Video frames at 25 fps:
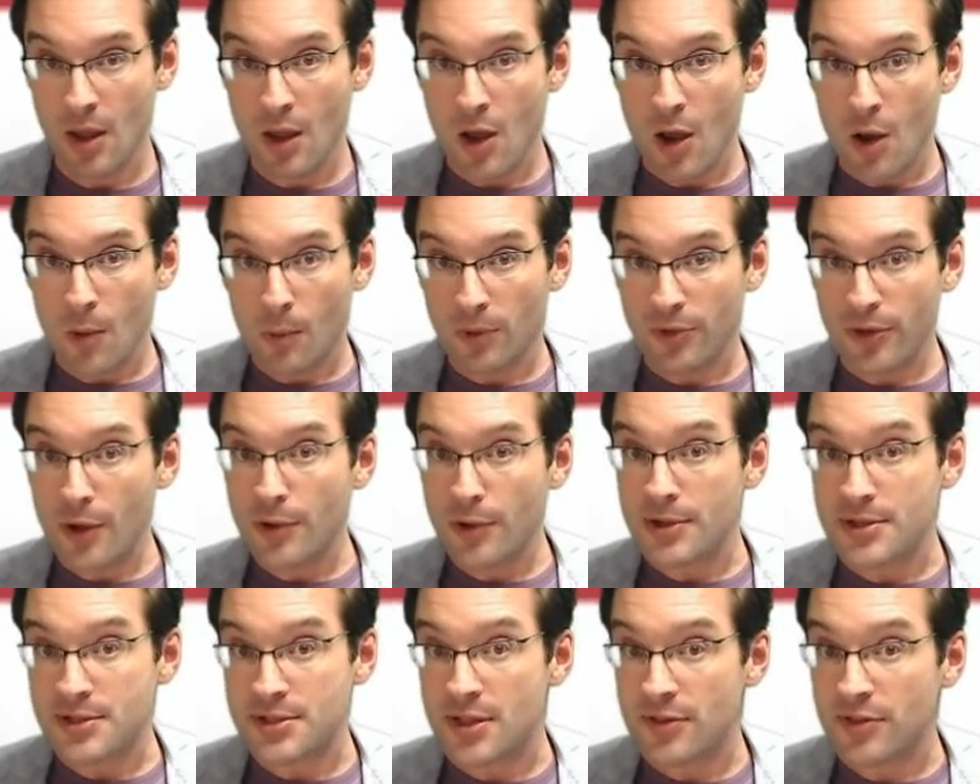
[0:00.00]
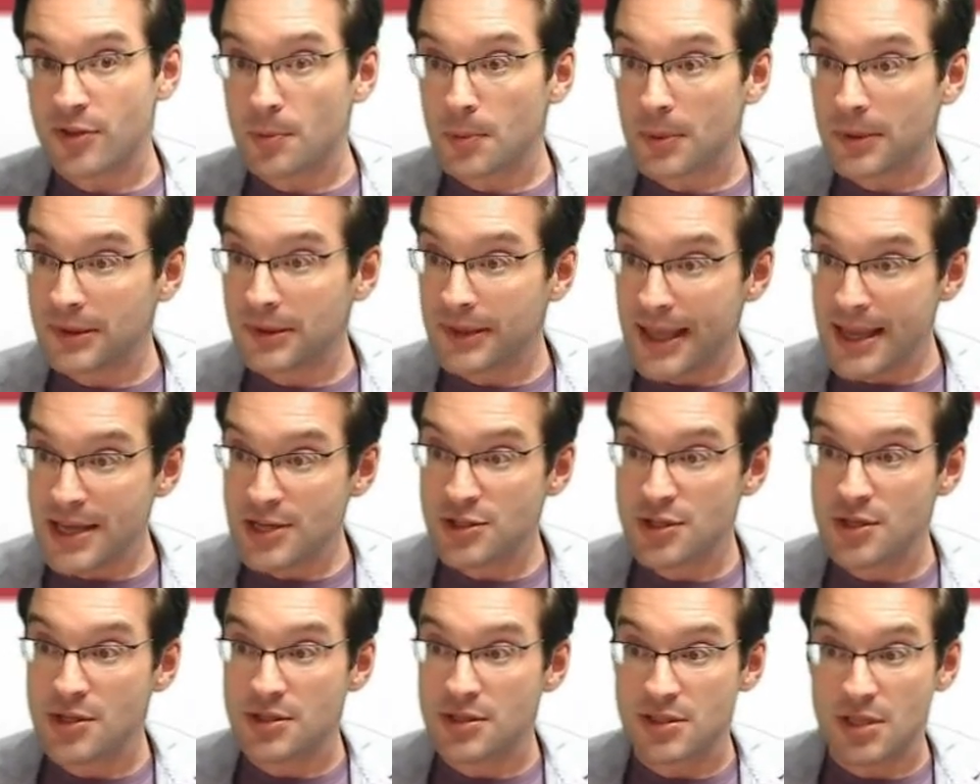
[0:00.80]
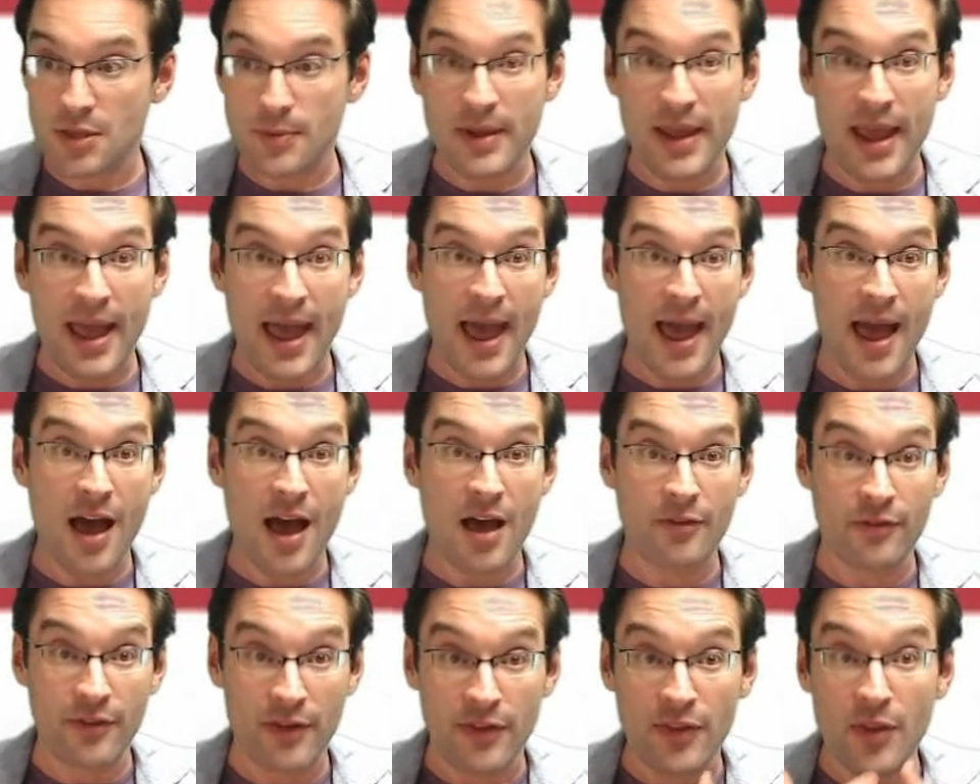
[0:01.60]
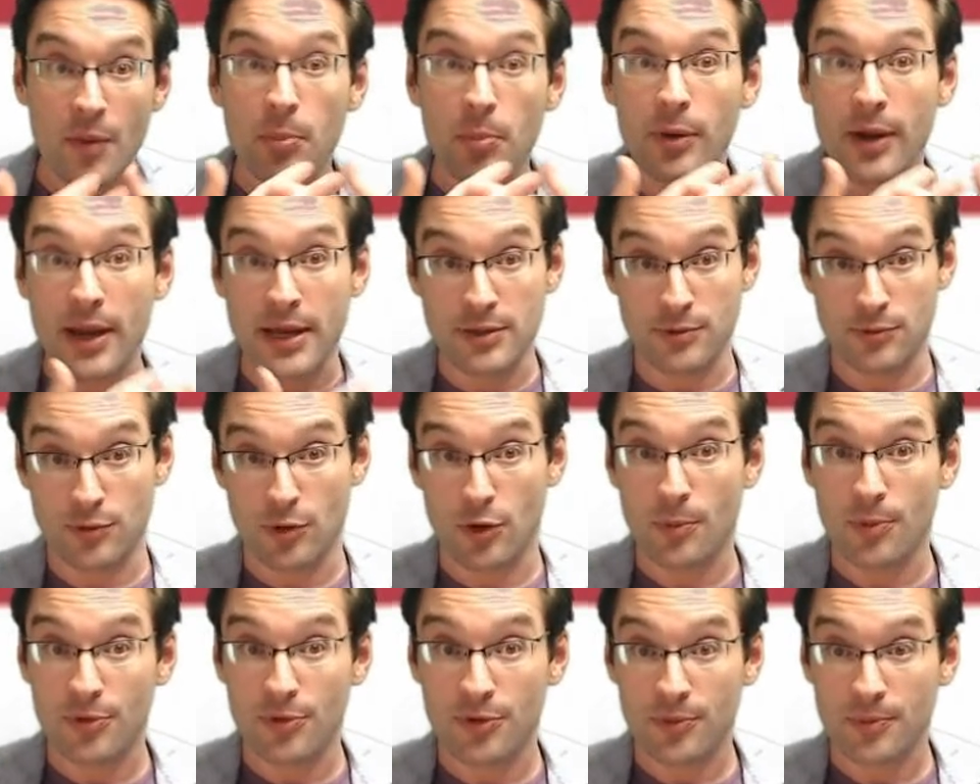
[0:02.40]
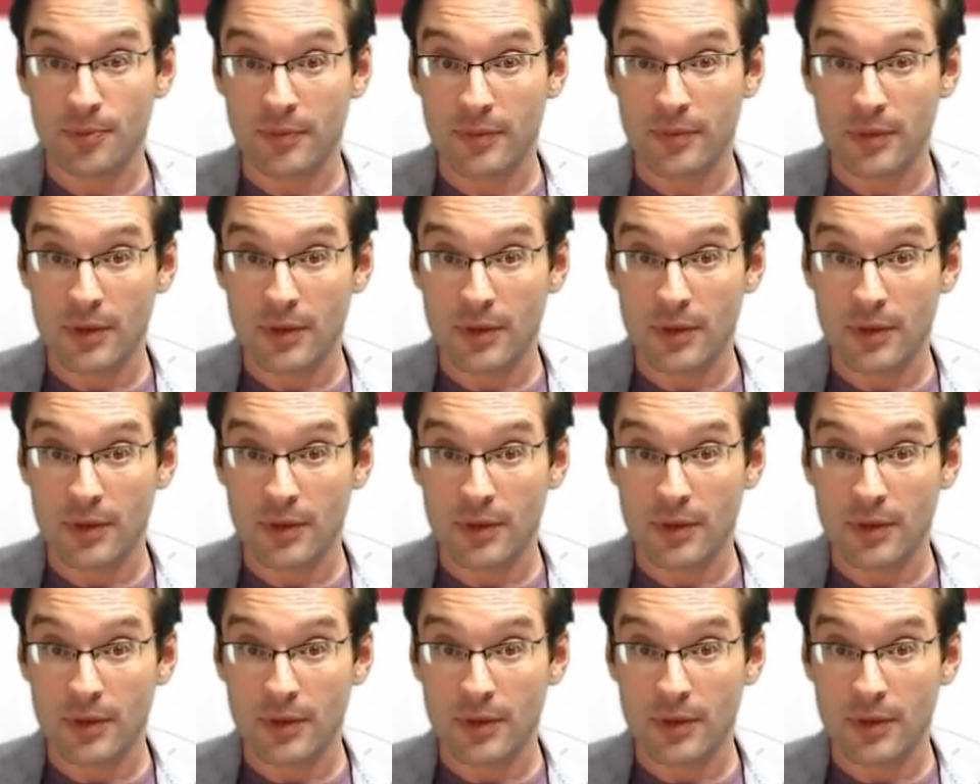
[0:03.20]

Well, notice that the relations that we have in the braid groups,